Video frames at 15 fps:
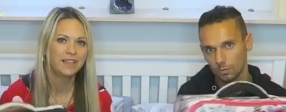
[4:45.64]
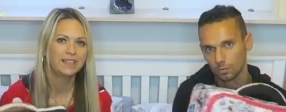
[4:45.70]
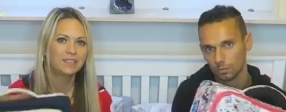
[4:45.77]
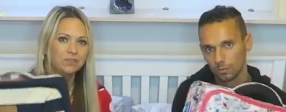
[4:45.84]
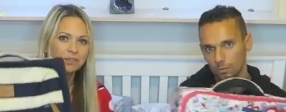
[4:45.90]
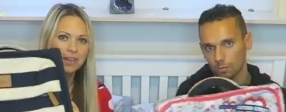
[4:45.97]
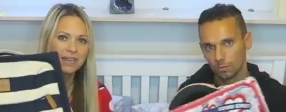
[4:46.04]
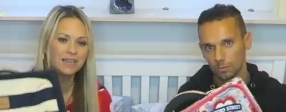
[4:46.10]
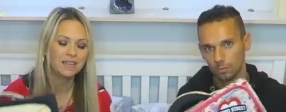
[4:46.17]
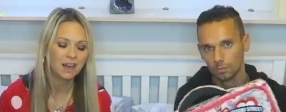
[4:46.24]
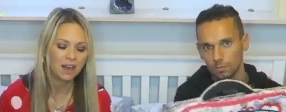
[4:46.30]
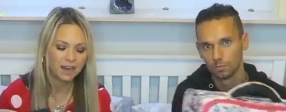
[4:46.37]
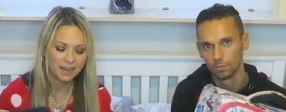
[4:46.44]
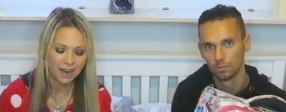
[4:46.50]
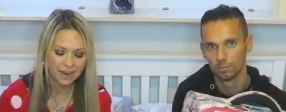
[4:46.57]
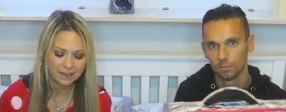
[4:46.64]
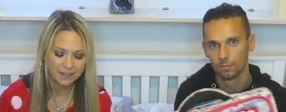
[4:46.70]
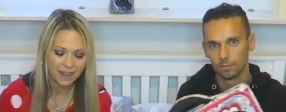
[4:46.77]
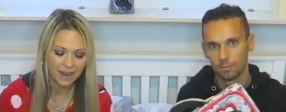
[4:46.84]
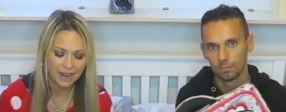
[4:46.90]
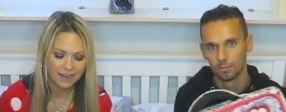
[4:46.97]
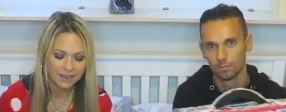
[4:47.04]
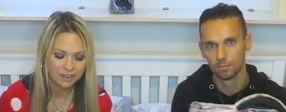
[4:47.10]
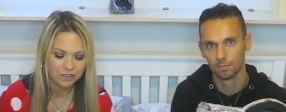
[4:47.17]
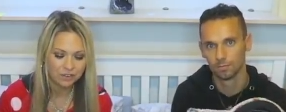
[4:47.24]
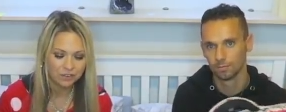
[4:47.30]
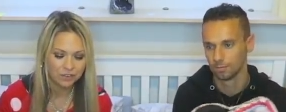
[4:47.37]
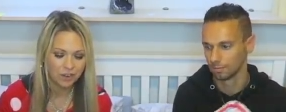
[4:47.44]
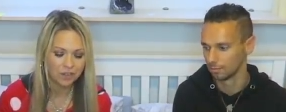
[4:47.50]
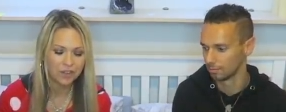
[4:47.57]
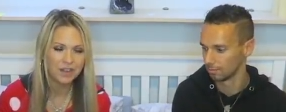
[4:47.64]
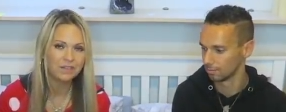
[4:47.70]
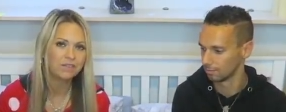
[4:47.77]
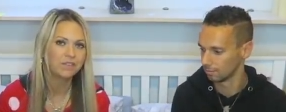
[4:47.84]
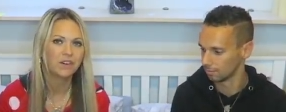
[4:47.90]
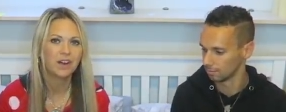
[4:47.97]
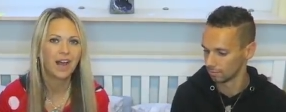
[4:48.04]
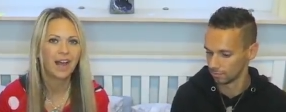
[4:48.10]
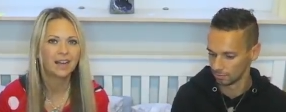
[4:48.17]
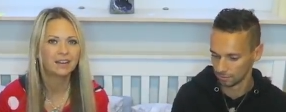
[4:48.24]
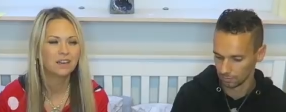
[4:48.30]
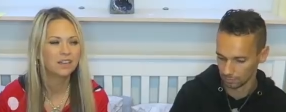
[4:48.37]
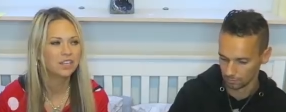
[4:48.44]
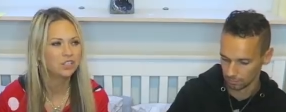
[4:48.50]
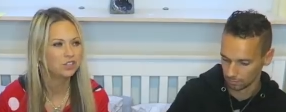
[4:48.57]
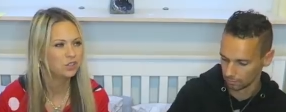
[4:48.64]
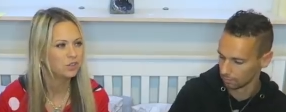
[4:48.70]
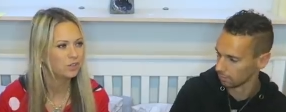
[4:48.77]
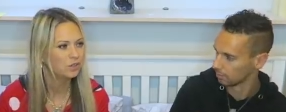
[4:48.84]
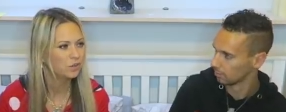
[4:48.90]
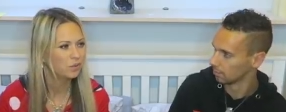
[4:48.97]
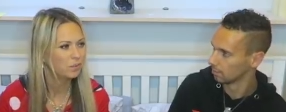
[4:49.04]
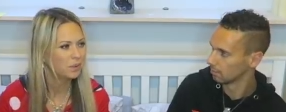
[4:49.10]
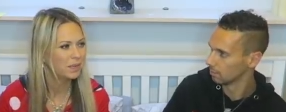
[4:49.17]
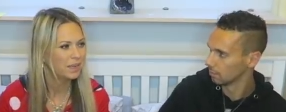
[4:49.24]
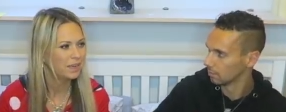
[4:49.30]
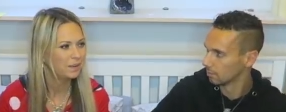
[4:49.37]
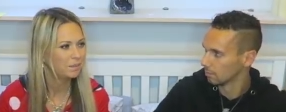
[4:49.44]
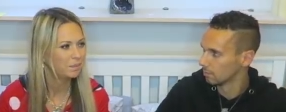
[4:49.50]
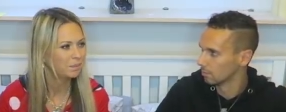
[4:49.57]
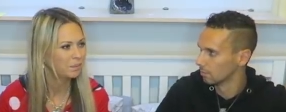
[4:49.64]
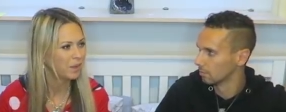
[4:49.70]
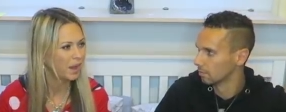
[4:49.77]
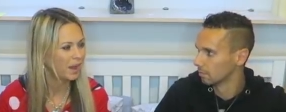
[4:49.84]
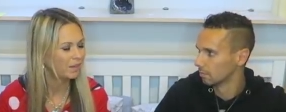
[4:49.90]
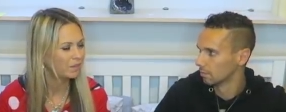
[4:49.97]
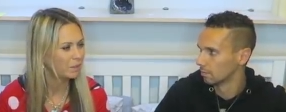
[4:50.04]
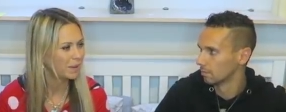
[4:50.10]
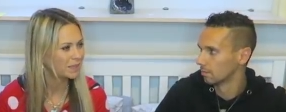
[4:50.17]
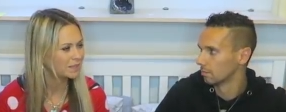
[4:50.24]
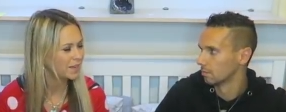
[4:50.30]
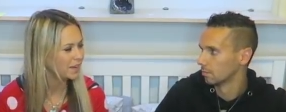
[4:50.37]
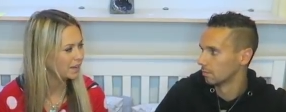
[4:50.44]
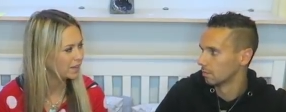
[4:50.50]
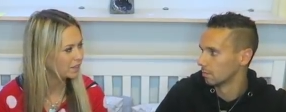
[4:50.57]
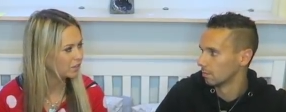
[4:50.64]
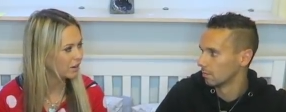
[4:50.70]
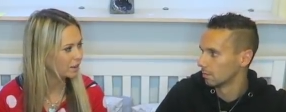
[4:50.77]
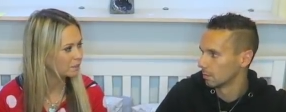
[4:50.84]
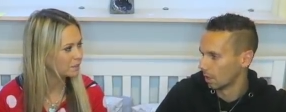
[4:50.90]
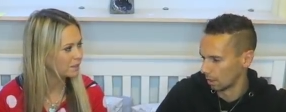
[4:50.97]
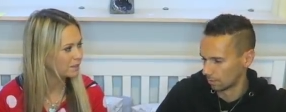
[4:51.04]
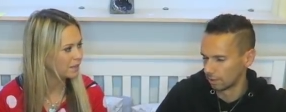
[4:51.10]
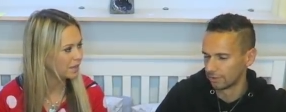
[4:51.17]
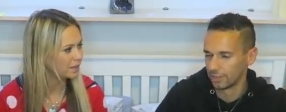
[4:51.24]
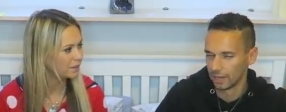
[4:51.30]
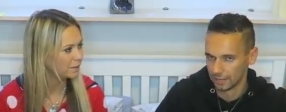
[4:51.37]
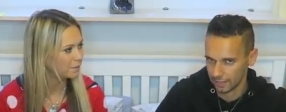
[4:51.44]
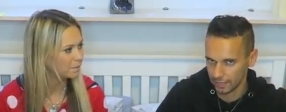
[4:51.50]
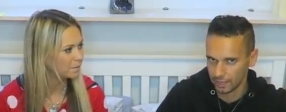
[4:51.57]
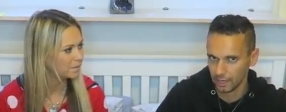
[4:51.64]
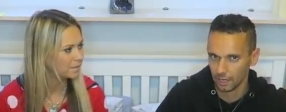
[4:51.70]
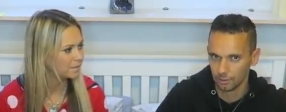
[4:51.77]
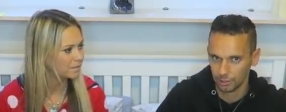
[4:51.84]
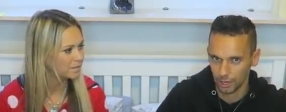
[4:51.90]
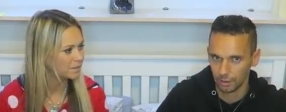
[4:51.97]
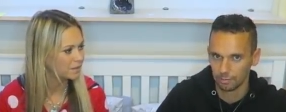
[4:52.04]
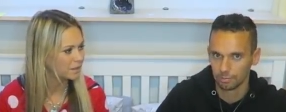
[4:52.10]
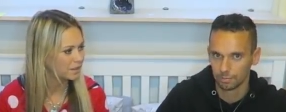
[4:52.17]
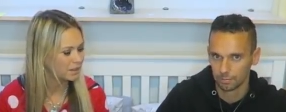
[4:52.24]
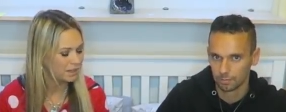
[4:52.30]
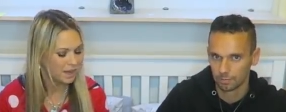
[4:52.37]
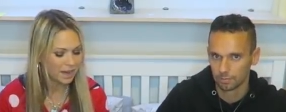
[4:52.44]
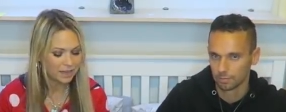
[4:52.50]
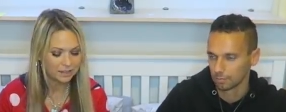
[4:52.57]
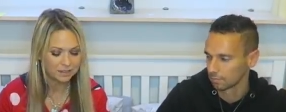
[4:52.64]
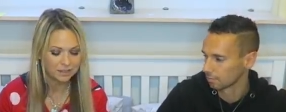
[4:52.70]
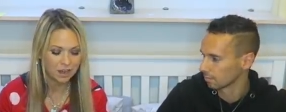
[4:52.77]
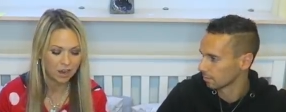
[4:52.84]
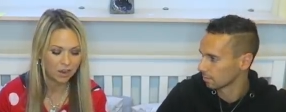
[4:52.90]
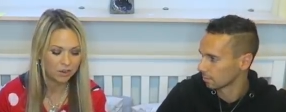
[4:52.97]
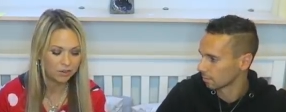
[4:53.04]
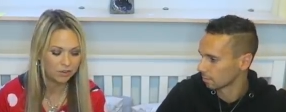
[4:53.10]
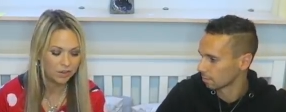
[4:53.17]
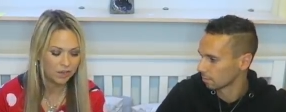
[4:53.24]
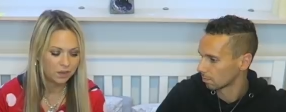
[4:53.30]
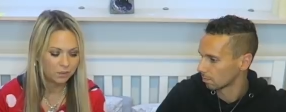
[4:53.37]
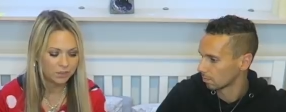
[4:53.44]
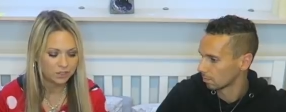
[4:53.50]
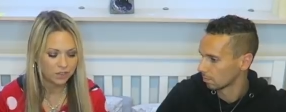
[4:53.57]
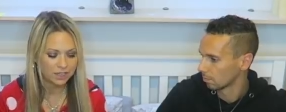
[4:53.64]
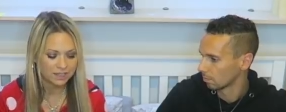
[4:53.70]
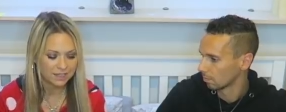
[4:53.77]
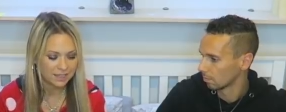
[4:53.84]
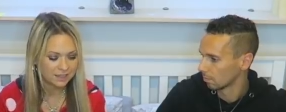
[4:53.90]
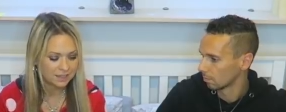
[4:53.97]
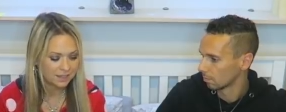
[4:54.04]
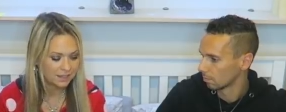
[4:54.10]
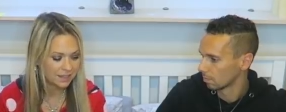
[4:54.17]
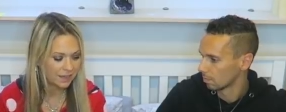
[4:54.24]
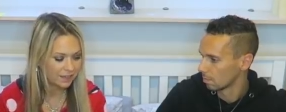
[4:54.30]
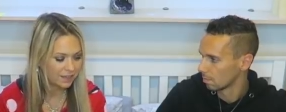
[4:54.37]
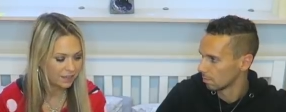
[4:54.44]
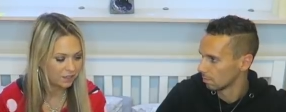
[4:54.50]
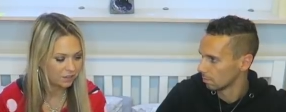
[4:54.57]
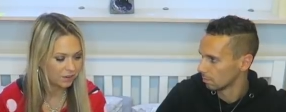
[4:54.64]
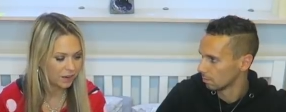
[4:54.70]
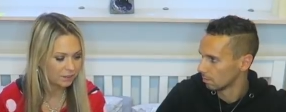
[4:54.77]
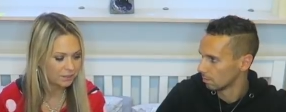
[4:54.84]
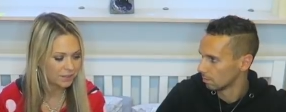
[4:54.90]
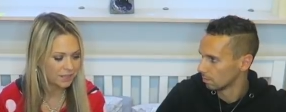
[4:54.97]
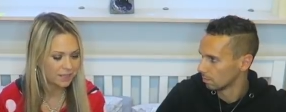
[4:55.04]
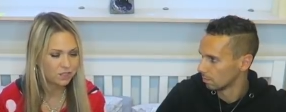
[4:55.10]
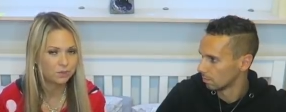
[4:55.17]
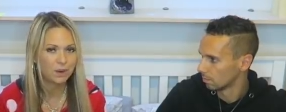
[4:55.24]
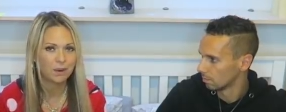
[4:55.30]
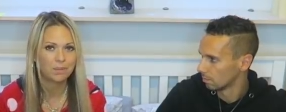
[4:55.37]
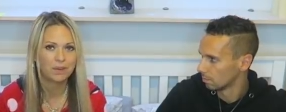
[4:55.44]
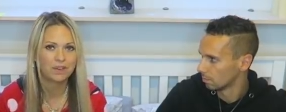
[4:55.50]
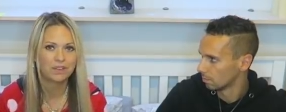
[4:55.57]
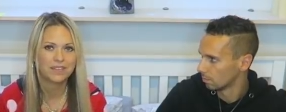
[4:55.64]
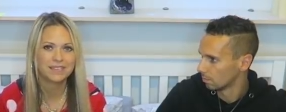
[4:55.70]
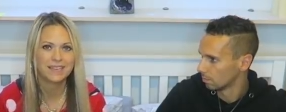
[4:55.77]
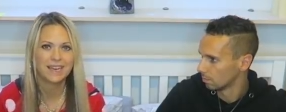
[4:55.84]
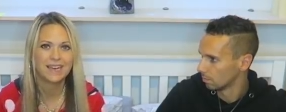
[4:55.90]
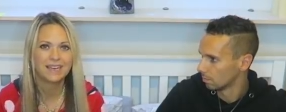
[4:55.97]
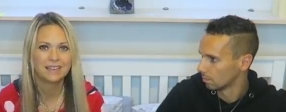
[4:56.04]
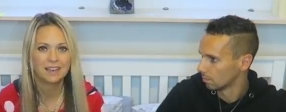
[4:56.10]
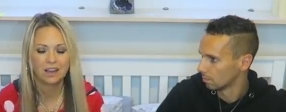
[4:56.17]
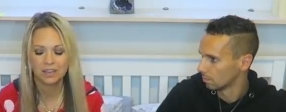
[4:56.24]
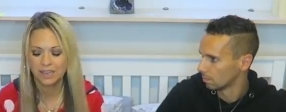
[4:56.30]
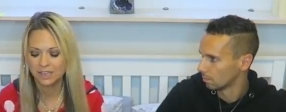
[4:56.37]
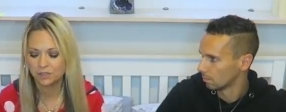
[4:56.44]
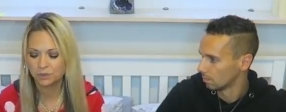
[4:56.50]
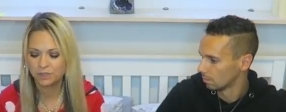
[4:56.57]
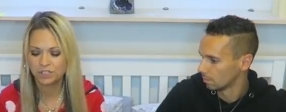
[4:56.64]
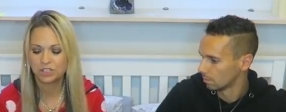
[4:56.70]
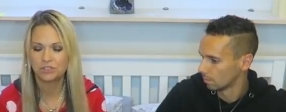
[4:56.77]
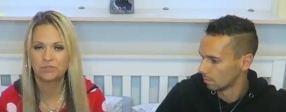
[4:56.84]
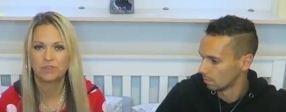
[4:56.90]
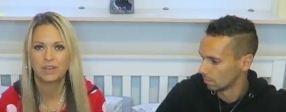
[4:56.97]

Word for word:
Speaker 1: These are really light, and I think for hand luggage you can normally have about 10 kilograms
Speaker 2: in there. Up to 10 kilos, yeah.
Speaker 1: Yeah, so we try and stick to the 10 kilograms in each one. We've got this It luggage, which is